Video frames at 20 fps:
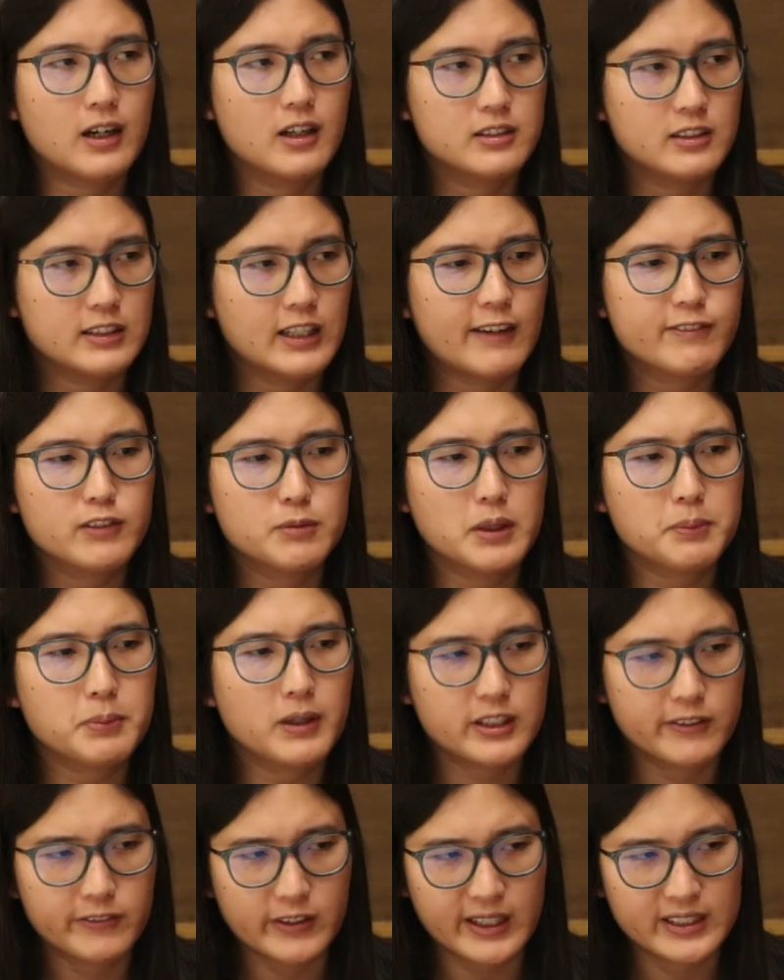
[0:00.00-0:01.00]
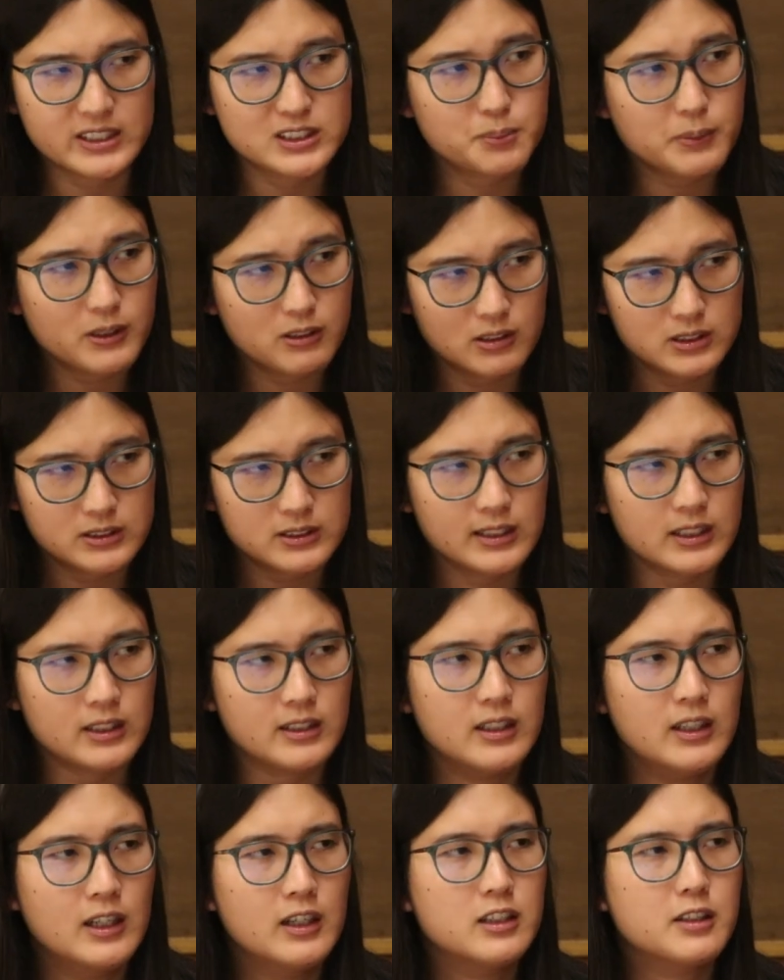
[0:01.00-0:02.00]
you have to be part of a conspiracy,